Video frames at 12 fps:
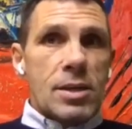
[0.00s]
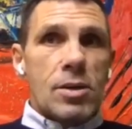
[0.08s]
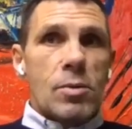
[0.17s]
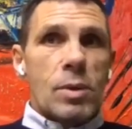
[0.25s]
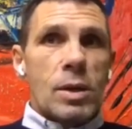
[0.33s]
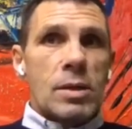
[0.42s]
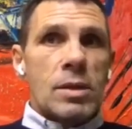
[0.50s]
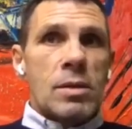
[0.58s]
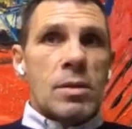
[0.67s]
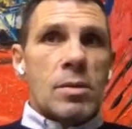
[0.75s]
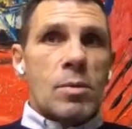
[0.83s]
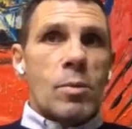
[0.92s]

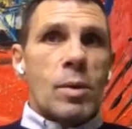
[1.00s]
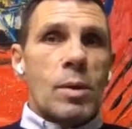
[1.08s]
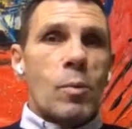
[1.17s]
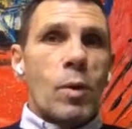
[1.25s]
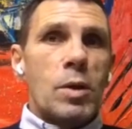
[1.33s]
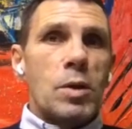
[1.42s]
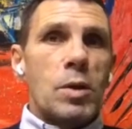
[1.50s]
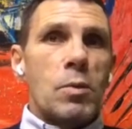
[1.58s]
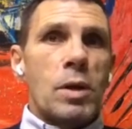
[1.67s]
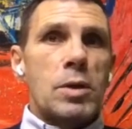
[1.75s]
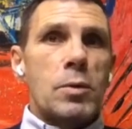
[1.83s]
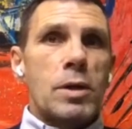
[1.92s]

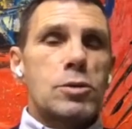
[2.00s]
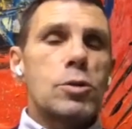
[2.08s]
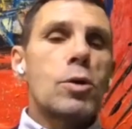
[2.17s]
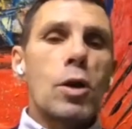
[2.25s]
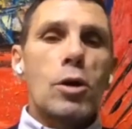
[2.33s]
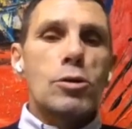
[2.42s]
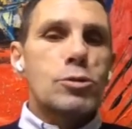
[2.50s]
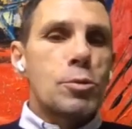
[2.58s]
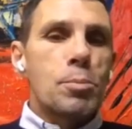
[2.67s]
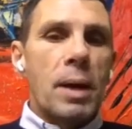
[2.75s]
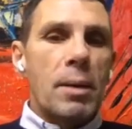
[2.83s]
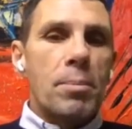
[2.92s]
When you were too close
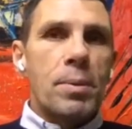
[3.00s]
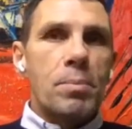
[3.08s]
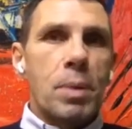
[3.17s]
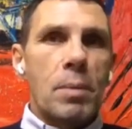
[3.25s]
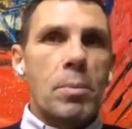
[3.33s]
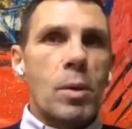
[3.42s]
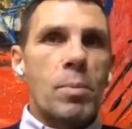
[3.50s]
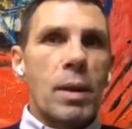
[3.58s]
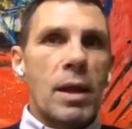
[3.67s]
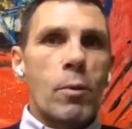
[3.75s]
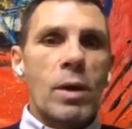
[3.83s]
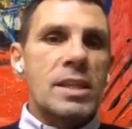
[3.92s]
to Pep will
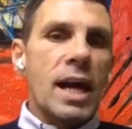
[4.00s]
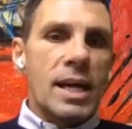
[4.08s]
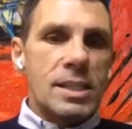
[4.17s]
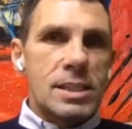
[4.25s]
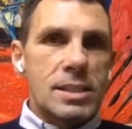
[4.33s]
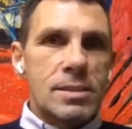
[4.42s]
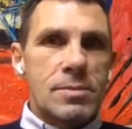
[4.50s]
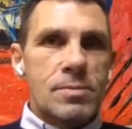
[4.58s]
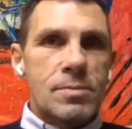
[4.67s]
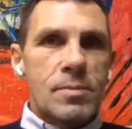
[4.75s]
play one touch.